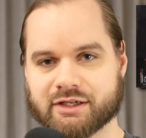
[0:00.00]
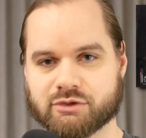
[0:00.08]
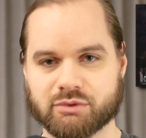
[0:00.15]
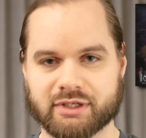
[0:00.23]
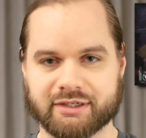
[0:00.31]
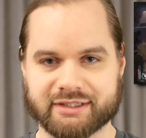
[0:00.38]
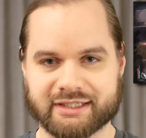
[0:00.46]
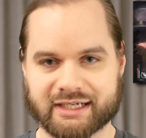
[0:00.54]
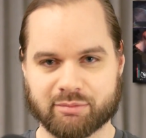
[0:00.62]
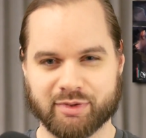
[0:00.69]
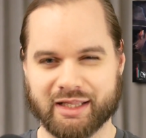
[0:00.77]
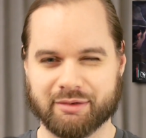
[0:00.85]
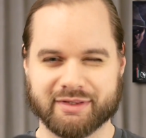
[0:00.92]
cool how you can kind
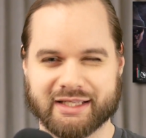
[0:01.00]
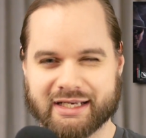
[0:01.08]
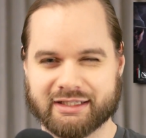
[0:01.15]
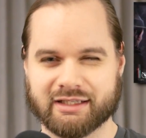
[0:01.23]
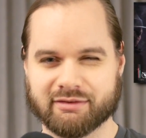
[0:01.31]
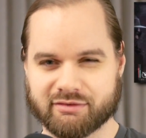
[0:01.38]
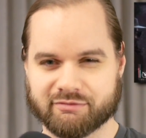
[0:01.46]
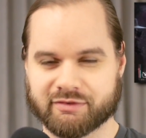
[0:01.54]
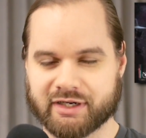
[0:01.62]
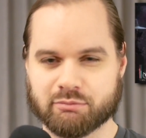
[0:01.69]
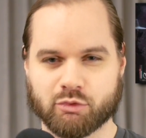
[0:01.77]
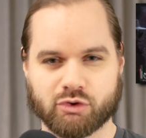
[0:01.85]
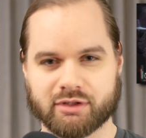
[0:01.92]
of play with that, and
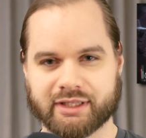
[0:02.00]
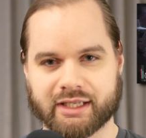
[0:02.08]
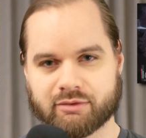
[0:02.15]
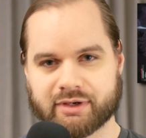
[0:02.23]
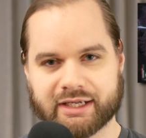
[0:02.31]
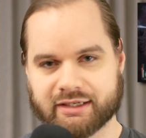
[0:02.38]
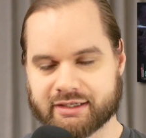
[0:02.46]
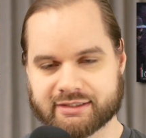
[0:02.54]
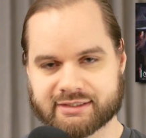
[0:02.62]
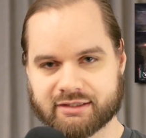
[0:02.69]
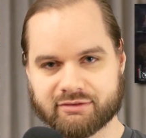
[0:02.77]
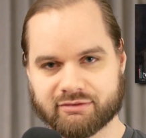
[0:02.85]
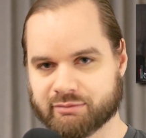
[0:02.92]
very morally gray. It
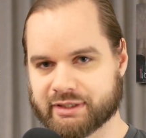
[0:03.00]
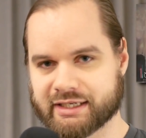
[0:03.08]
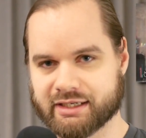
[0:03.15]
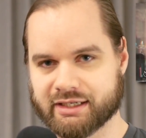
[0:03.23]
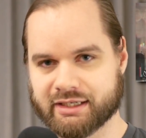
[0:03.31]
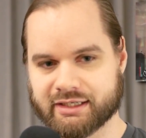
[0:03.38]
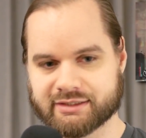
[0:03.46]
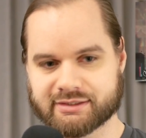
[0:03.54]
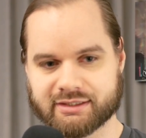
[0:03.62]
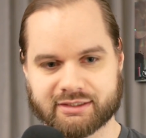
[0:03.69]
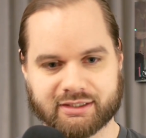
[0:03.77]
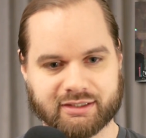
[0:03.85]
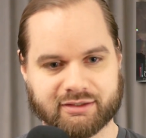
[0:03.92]
isn't black. It
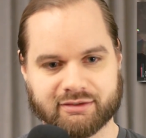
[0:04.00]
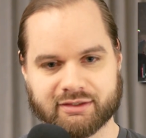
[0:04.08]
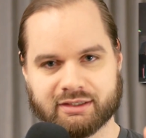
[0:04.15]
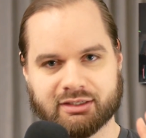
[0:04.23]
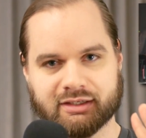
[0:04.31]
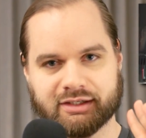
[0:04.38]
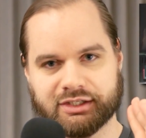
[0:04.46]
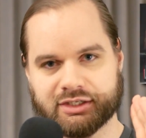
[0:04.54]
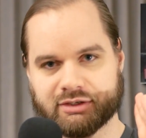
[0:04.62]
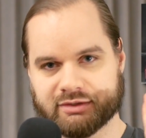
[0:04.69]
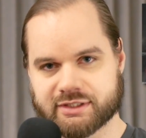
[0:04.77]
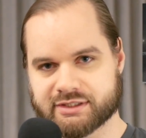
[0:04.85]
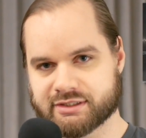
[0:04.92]
isn't you
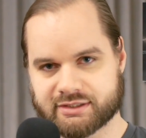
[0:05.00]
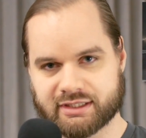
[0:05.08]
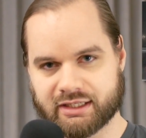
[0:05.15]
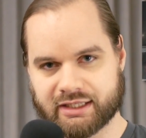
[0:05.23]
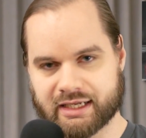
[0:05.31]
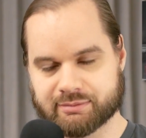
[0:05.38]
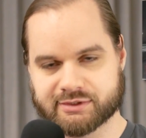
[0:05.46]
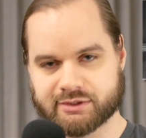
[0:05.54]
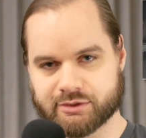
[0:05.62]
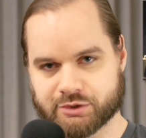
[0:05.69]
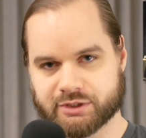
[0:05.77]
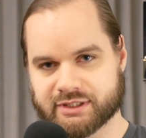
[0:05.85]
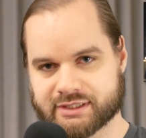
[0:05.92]
know, this is the
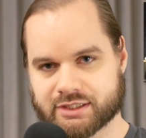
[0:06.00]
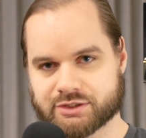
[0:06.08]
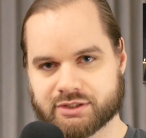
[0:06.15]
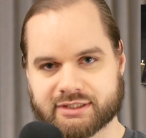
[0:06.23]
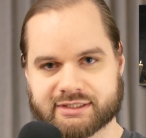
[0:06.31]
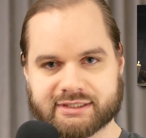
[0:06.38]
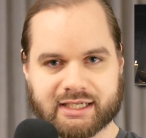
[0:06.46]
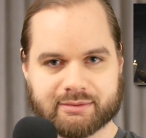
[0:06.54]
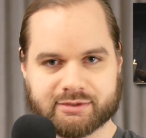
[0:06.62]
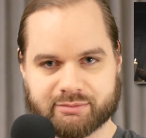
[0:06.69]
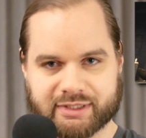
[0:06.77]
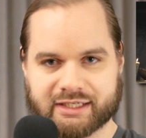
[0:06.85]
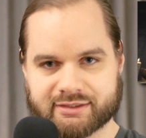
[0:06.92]
absolute good decision, this is the
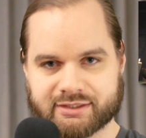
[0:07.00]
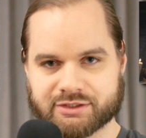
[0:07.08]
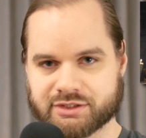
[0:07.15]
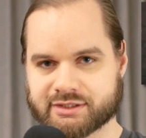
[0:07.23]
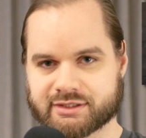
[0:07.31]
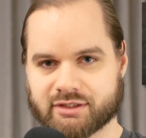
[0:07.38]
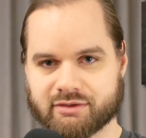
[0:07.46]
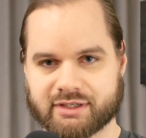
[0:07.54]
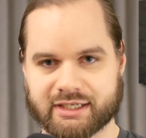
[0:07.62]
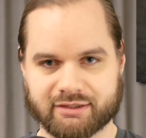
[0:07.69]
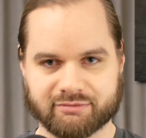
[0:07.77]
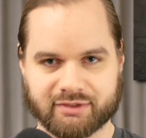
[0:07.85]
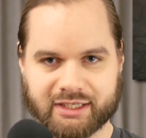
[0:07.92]
absolute bad decision. It's all
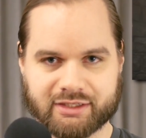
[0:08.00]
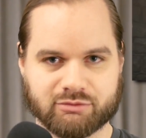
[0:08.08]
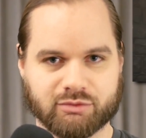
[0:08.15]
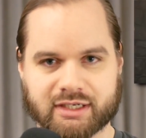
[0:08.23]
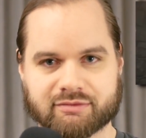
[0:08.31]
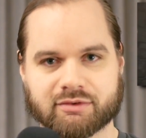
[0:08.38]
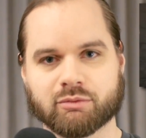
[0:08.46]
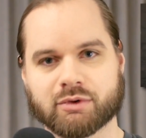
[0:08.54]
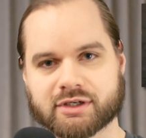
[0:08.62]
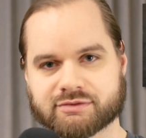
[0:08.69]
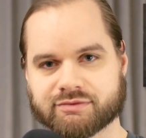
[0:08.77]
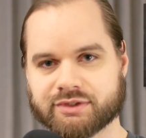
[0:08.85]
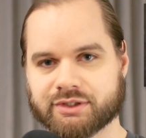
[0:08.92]
kind of like whatever
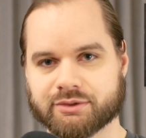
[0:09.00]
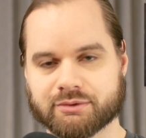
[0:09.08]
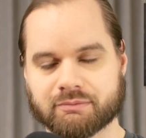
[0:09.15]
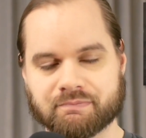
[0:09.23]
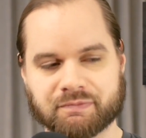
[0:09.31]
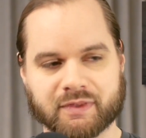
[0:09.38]
works for you.